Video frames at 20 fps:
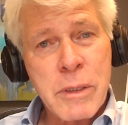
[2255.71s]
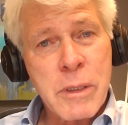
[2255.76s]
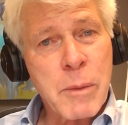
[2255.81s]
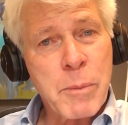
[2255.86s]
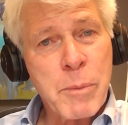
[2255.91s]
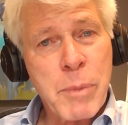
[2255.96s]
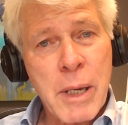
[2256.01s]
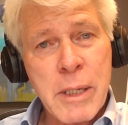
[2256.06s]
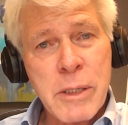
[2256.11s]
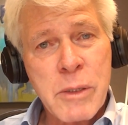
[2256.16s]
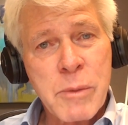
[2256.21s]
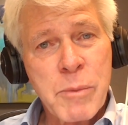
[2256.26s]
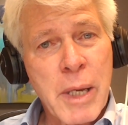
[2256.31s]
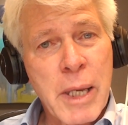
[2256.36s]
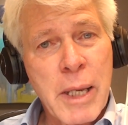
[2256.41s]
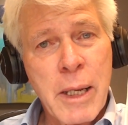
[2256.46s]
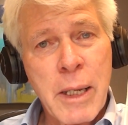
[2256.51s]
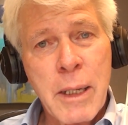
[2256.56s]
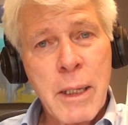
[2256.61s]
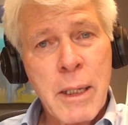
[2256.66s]
the best
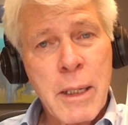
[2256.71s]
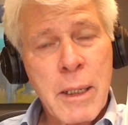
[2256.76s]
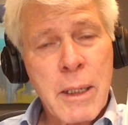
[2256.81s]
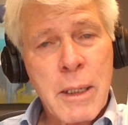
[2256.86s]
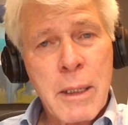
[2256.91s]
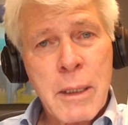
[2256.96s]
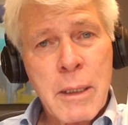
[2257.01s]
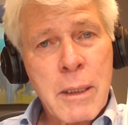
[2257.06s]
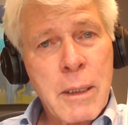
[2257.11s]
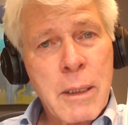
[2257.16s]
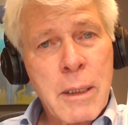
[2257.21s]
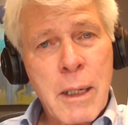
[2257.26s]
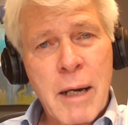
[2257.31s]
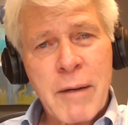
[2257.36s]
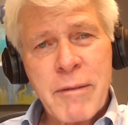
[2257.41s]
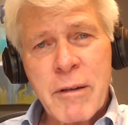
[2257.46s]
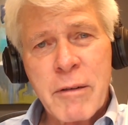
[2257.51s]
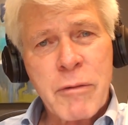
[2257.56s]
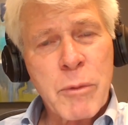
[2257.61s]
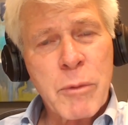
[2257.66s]
meeting
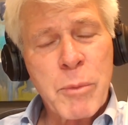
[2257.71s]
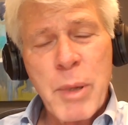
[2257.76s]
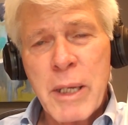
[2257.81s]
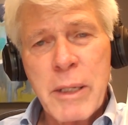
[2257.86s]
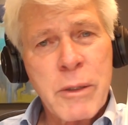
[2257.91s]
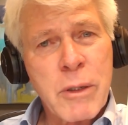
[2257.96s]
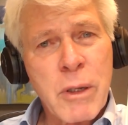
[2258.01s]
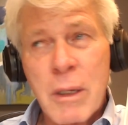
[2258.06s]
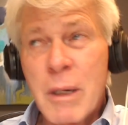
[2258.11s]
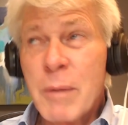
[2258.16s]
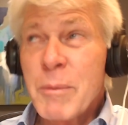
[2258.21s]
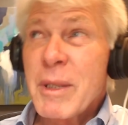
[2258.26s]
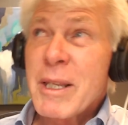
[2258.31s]
I've ever been to.